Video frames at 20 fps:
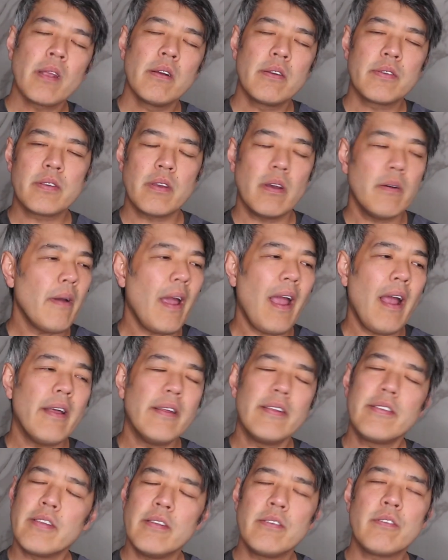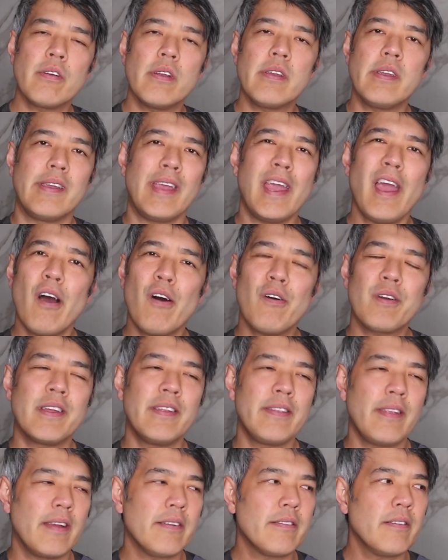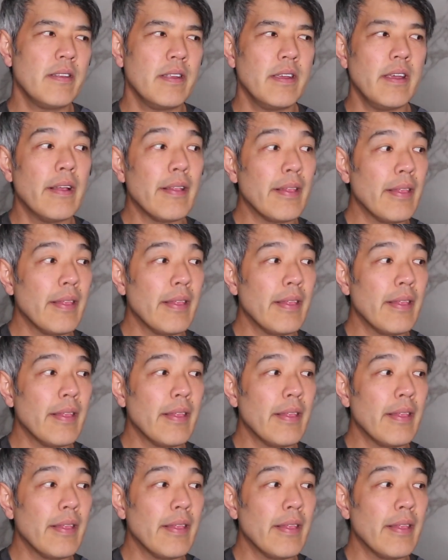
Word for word: so it's intriguing, how can actually a